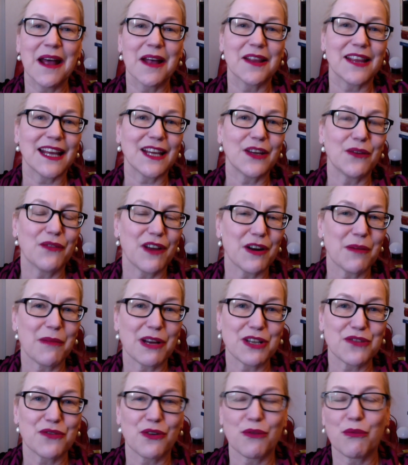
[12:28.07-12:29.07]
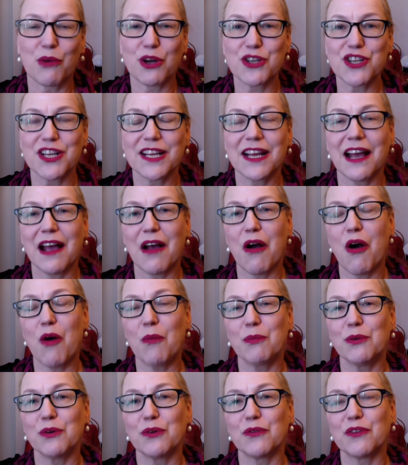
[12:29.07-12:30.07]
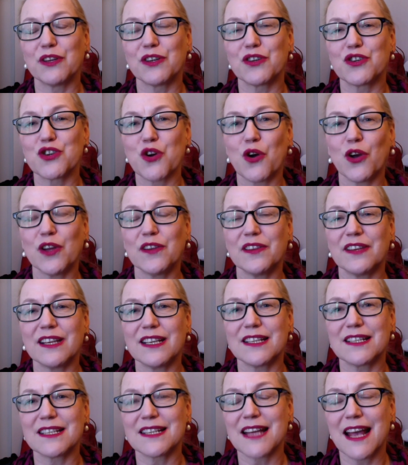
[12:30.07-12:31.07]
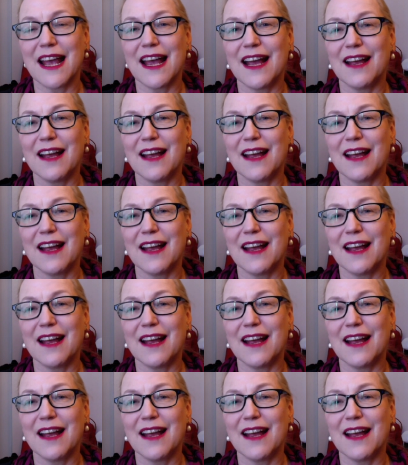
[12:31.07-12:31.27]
Thank you very much for watching. I hope you've enjoyed this